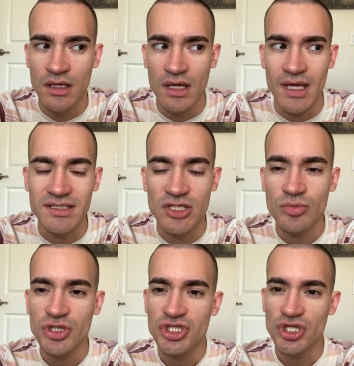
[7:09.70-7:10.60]
And so
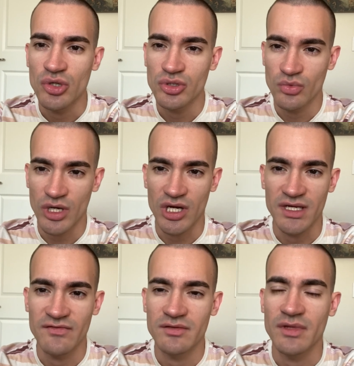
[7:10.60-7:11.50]
much so to where
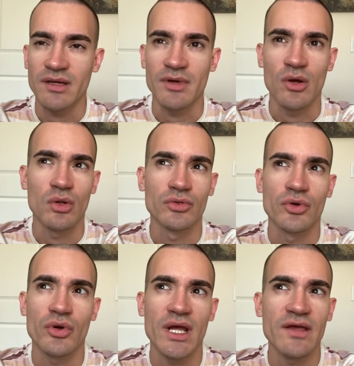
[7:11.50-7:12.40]
even, like, my old
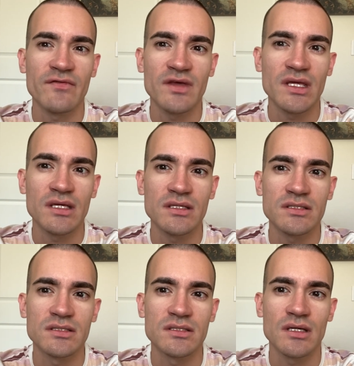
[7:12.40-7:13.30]

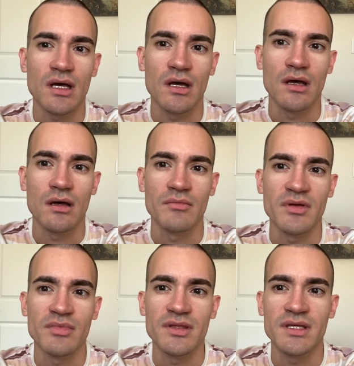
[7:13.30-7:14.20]
cravings,
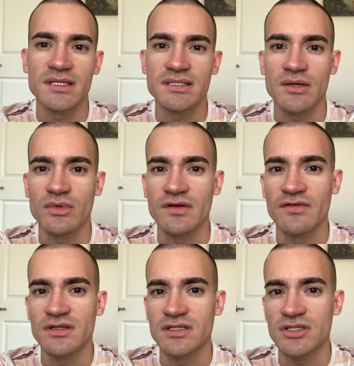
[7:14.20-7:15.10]
maybe things that would have
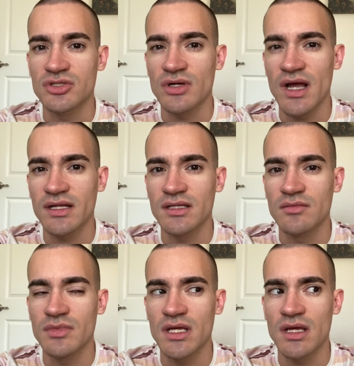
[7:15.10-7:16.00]
had distracted
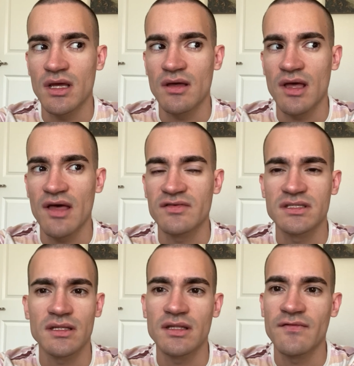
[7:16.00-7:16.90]
me, have
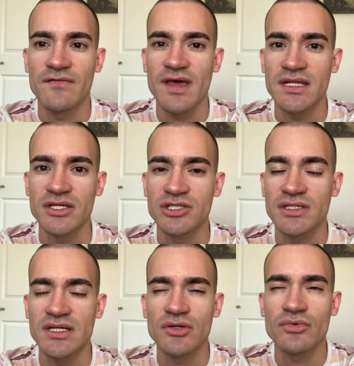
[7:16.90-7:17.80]
suddenly vanished,
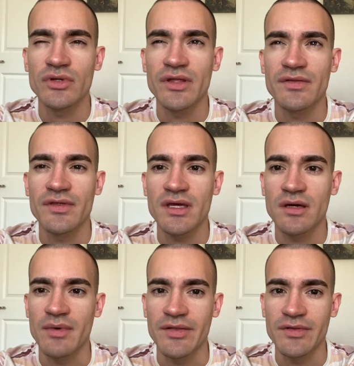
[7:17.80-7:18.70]
and I don't really think
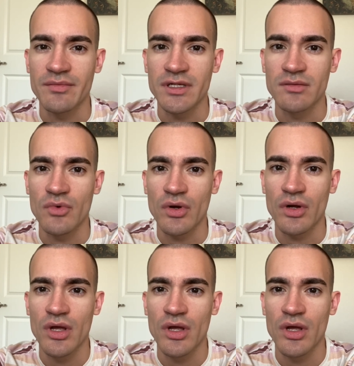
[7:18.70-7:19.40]
about them anymore.